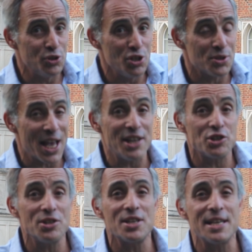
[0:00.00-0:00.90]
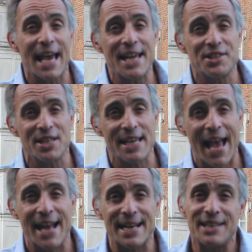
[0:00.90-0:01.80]
news agency,
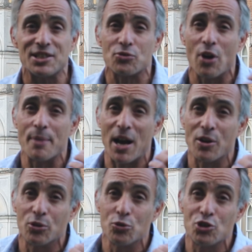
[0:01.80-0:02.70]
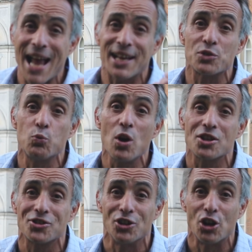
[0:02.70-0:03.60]
KCNA, described Uncle Jang as
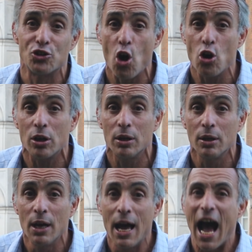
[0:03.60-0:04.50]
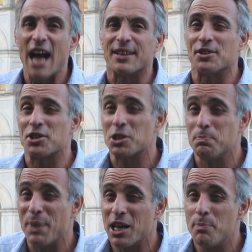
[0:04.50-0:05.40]
worse than a dog and a
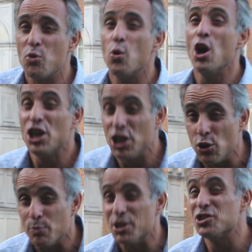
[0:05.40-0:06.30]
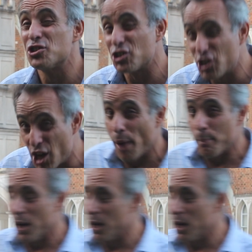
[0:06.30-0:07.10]
despicable human scum.